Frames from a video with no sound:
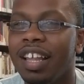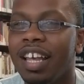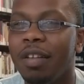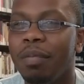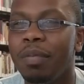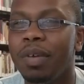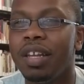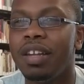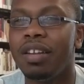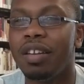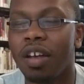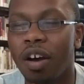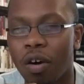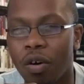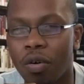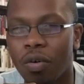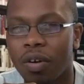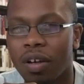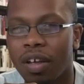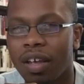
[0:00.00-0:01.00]
let me
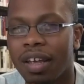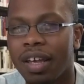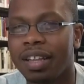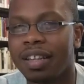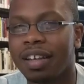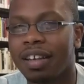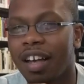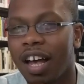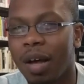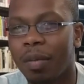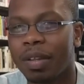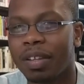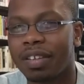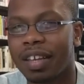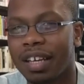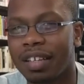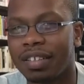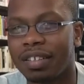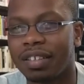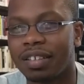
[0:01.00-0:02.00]
know in the comment
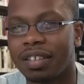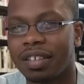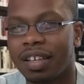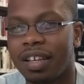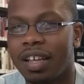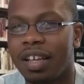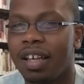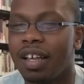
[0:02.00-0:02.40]
sections.